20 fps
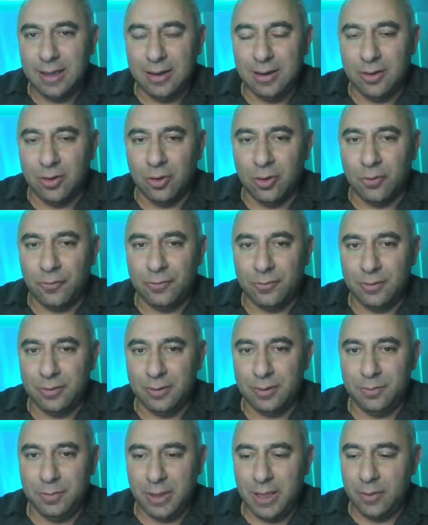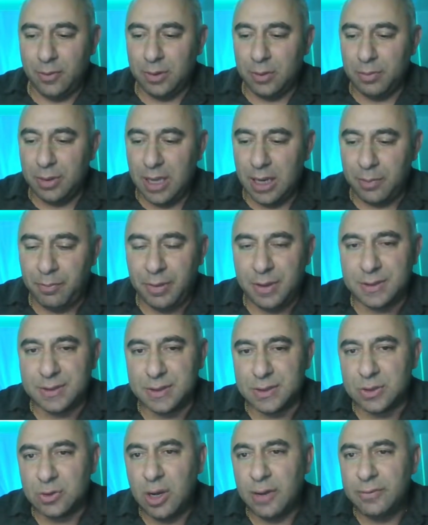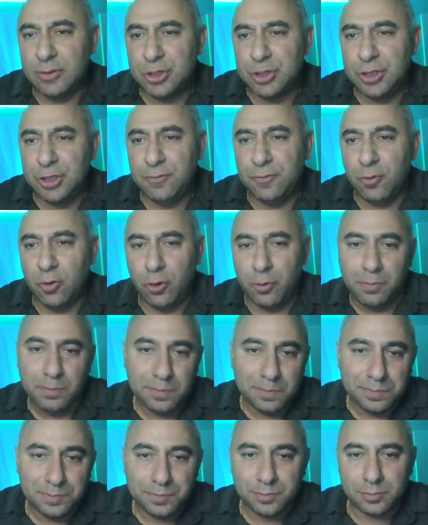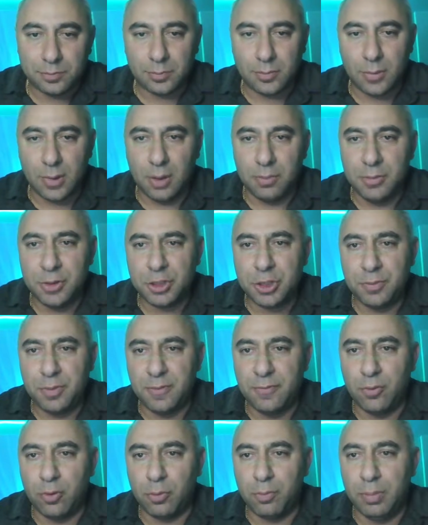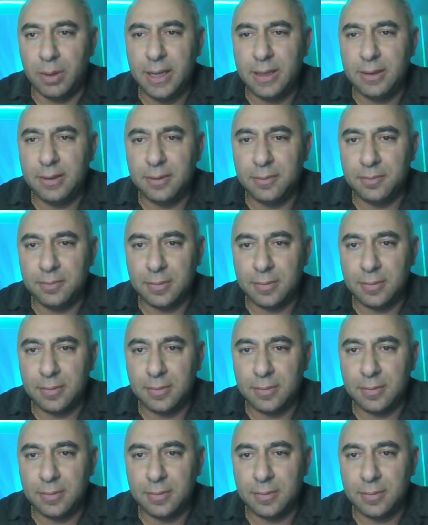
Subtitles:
of playing with the black pieces. So after g4, bishop e4 played.